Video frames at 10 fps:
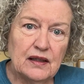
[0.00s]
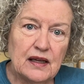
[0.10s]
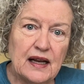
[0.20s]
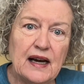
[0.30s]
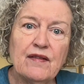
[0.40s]

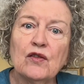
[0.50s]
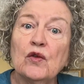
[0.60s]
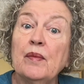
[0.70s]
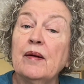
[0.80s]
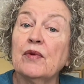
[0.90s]
I never
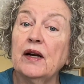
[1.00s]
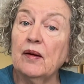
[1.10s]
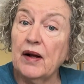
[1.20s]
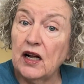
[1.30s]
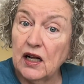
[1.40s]
remember
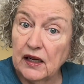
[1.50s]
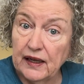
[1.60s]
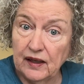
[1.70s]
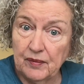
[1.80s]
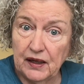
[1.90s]
him
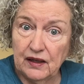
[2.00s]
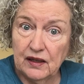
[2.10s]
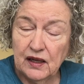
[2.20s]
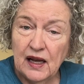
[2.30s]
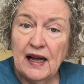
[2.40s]
hugging me.
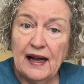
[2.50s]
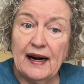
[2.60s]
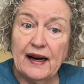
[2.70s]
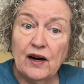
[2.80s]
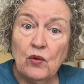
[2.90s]
And
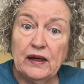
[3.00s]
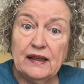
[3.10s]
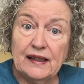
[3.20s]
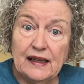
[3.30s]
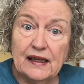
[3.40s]
I know he
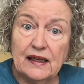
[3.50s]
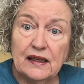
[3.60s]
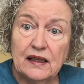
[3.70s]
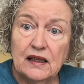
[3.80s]
did,